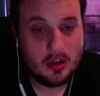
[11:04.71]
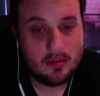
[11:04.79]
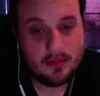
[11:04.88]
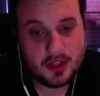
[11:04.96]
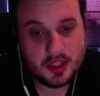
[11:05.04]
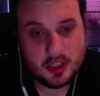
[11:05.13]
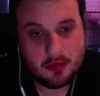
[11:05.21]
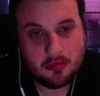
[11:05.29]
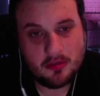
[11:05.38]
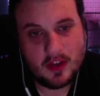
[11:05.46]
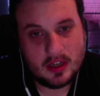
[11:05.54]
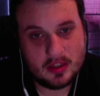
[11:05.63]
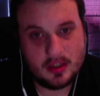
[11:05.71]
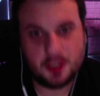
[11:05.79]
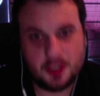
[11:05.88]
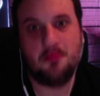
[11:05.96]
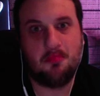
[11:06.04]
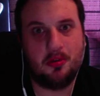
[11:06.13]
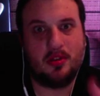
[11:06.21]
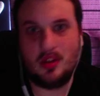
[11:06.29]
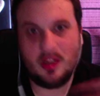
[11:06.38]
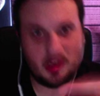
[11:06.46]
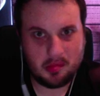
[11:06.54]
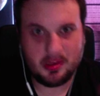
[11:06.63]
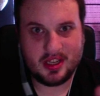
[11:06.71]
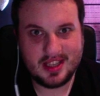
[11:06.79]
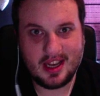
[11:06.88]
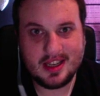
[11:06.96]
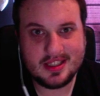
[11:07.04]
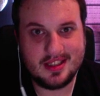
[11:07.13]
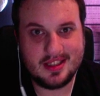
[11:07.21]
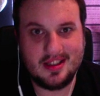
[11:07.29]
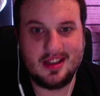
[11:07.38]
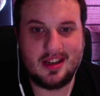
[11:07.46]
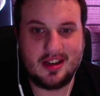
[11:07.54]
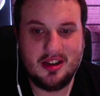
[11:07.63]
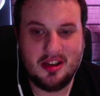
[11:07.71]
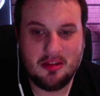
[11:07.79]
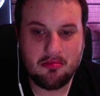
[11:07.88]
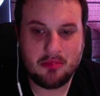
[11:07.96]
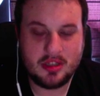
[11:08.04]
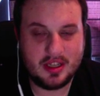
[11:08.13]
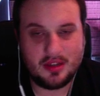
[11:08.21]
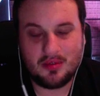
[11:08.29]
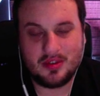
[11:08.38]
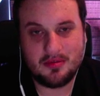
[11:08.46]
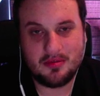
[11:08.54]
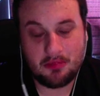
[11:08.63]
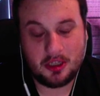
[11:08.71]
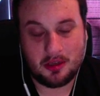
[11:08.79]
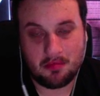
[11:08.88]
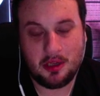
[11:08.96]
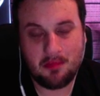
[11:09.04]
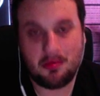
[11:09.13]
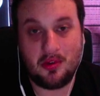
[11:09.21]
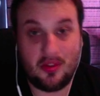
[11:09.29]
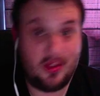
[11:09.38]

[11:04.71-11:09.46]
for the simple fact that they just put the little bit of text in there, but they don't, people